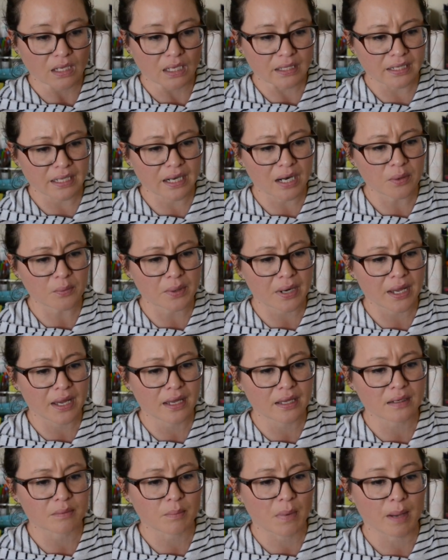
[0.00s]
And then I
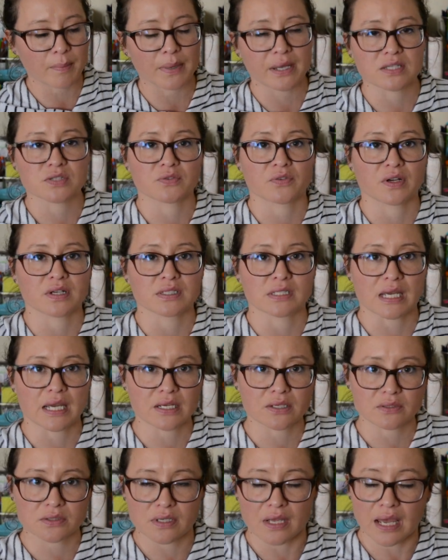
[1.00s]
read My Best Friend's
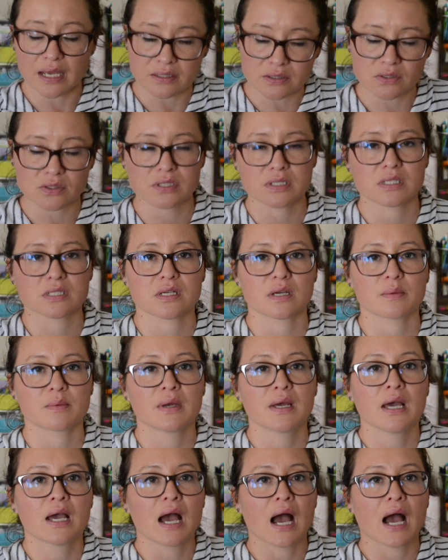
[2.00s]
Exorcism.